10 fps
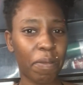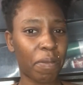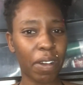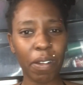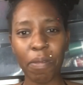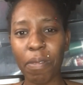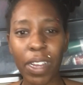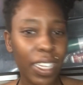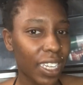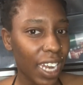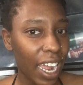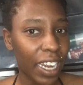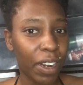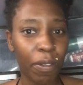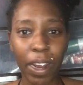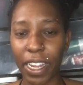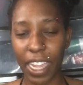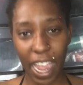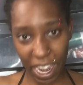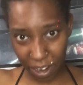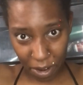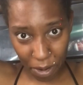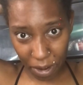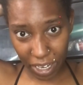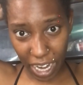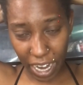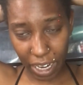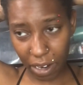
what's not in the right category? Like,